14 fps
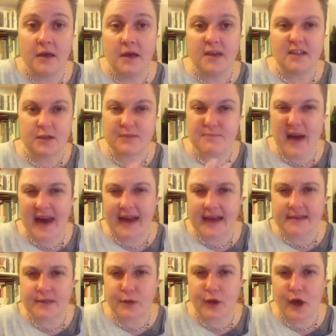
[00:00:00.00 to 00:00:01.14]
So those
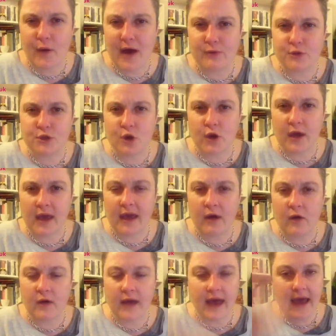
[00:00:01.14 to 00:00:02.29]
manics who go out jogging
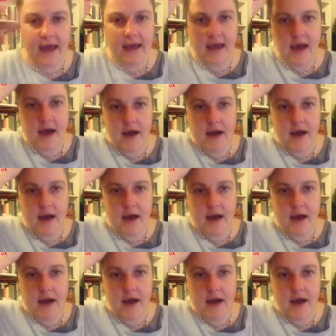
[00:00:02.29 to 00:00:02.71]
on a